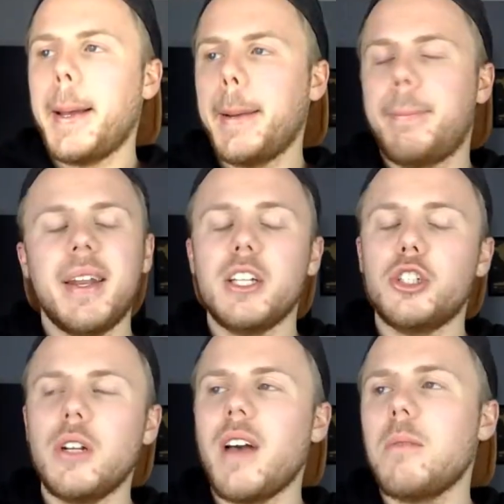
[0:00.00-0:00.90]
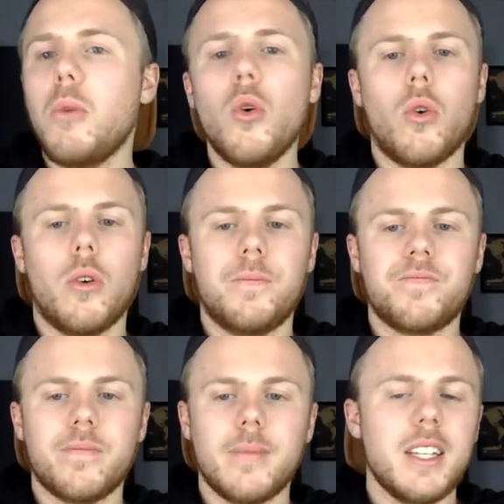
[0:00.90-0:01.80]
But it should have had more.
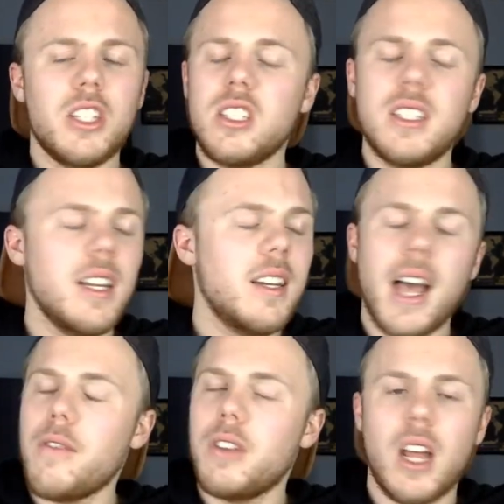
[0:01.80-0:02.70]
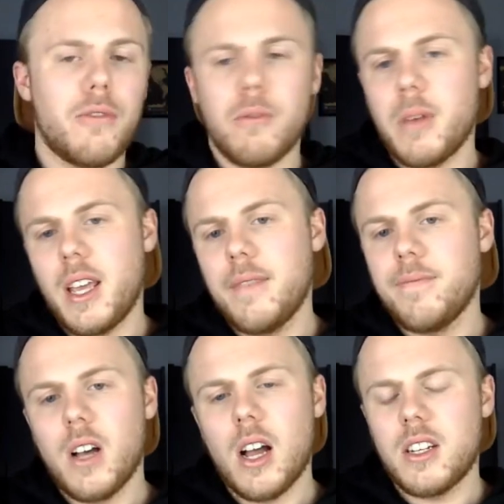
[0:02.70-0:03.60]
It just didn't have enough for me.
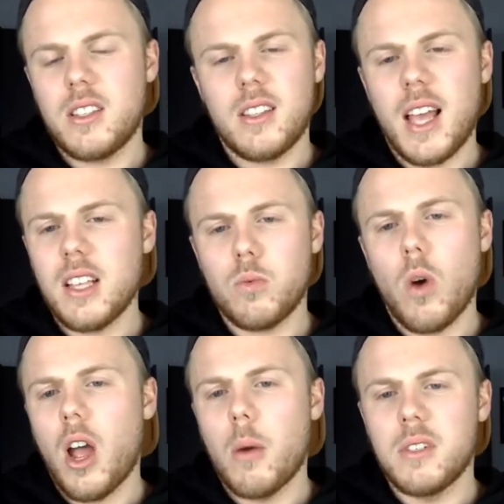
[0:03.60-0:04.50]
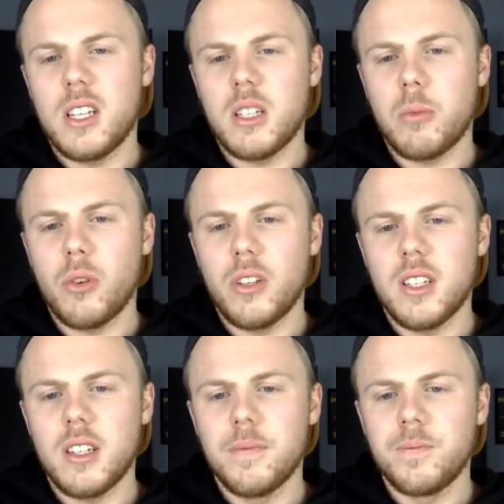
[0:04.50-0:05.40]
That's why I was
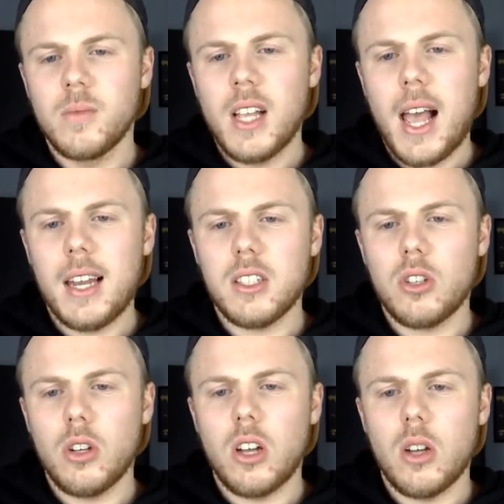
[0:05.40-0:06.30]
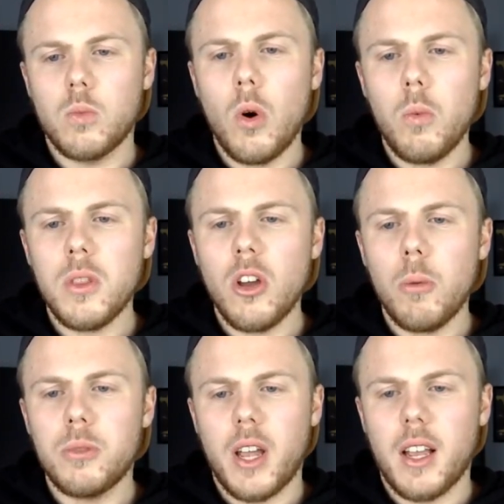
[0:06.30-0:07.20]
disappointed. Alex Goddard, what were the
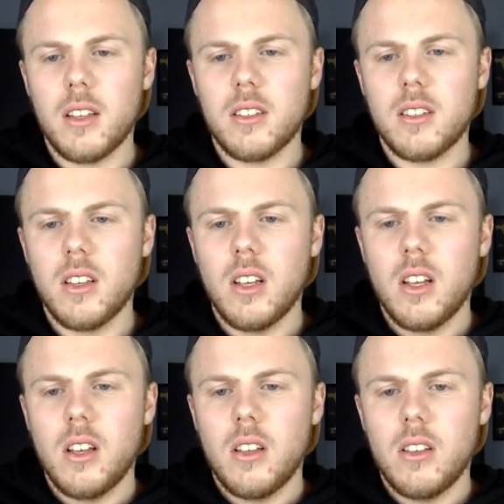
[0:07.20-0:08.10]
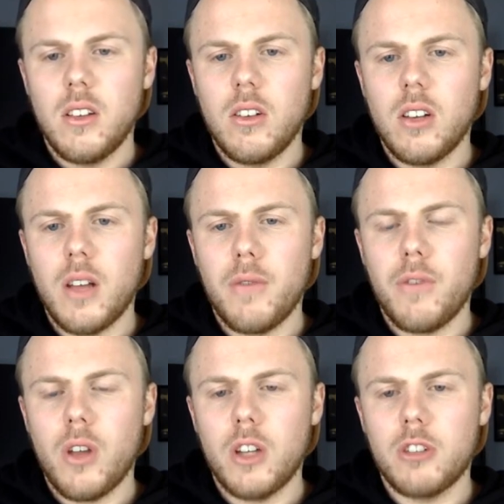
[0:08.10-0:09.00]
objects? They looked like
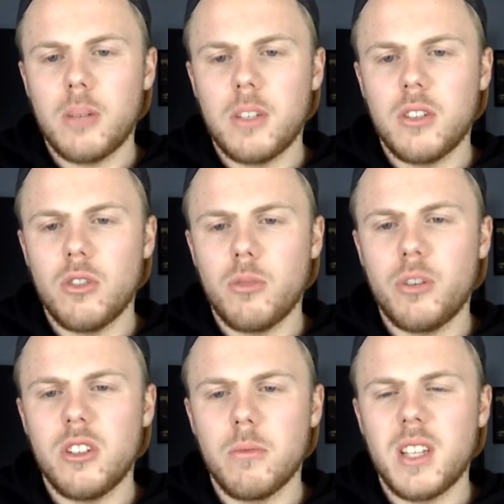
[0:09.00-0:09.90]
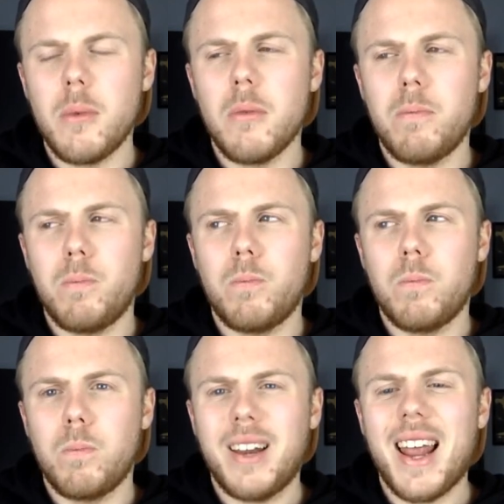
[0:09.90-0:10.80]
flies trapped in sort of prisms. They were
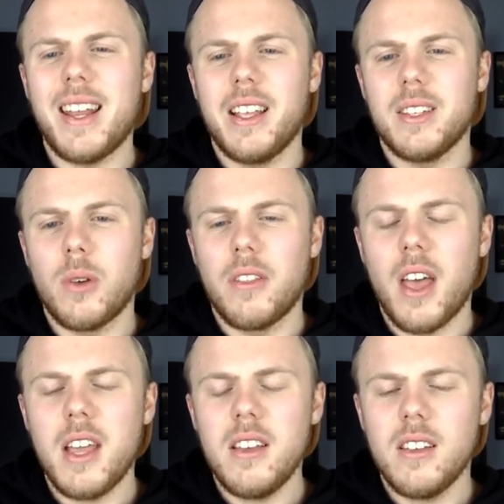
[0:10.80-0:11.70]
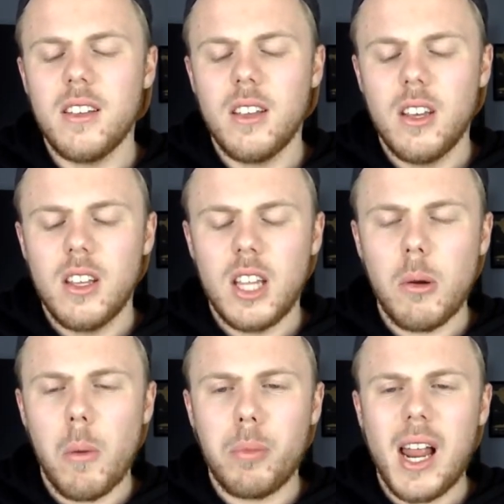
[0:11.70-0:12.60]
planets, weren't they? They
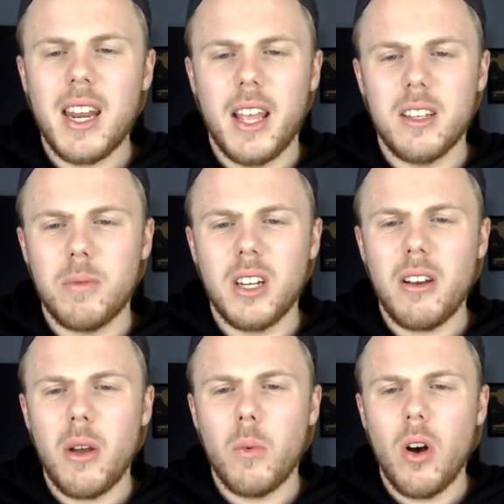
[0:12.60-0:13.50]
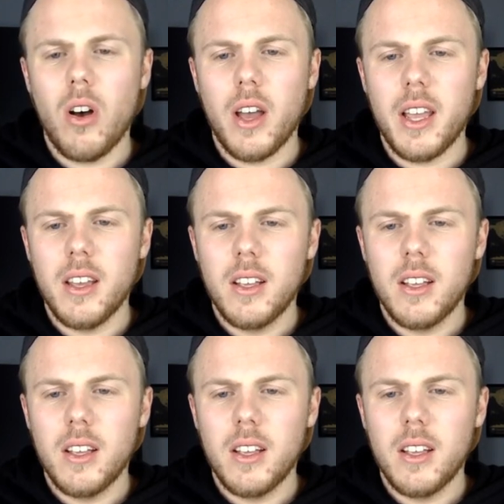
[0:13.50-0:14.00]
were planets, but I don't know why.